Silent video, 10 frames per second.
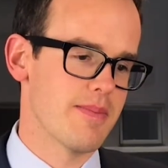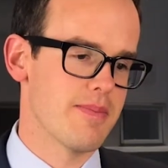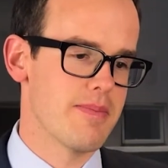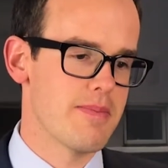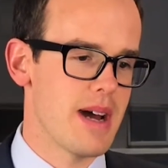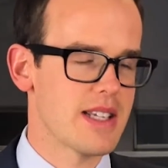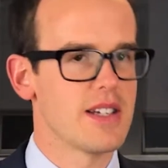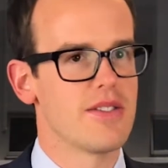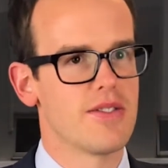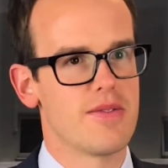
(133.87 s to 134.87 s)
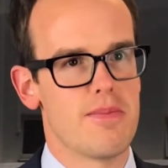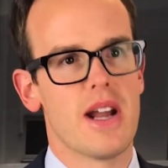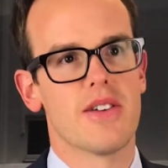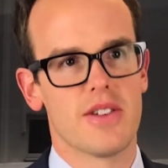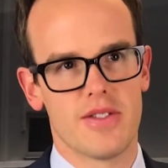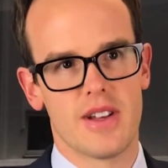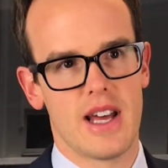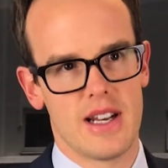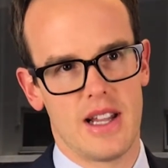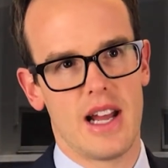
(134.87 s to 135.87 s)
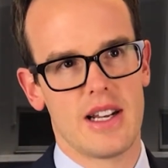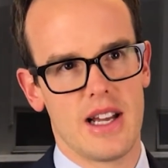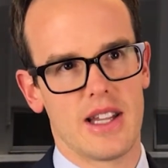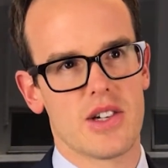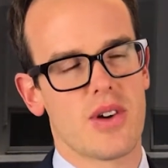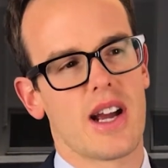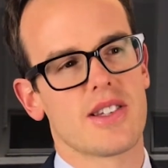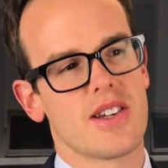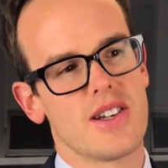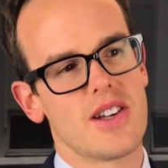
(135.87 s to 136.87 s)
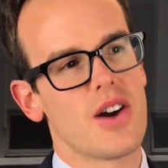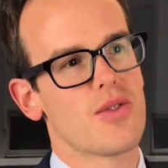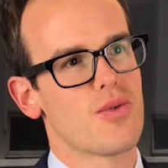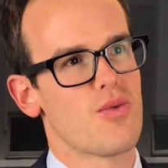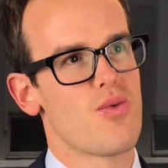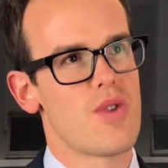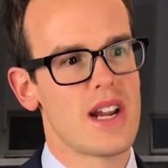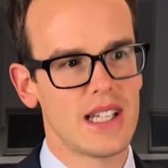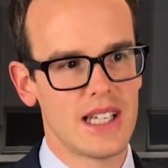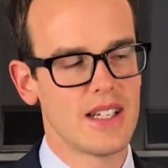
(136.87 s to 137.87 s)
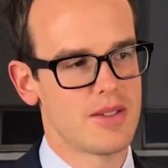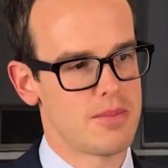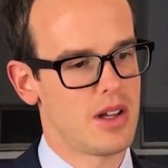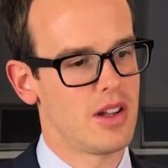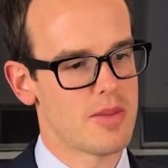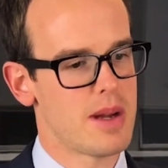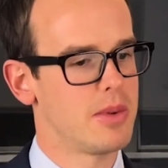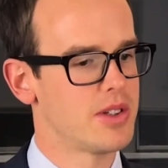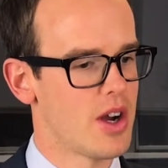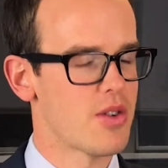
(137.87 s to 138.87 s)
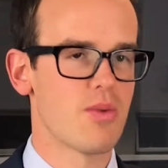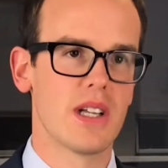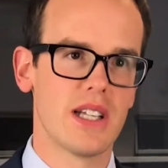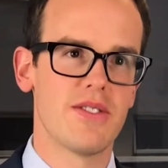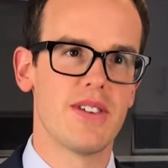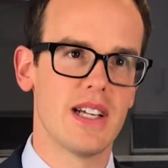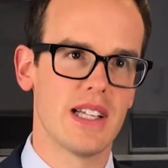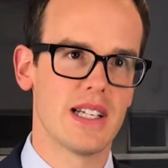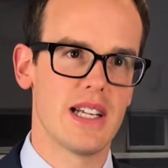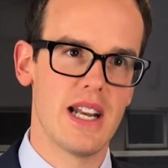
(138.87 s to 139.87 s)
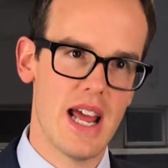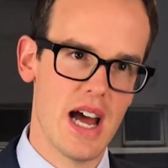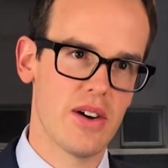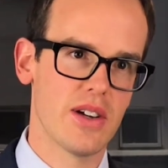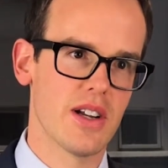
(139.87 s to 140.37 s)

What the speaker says: a massive benefit for that later down the track. So a lot of people don't really feel it now.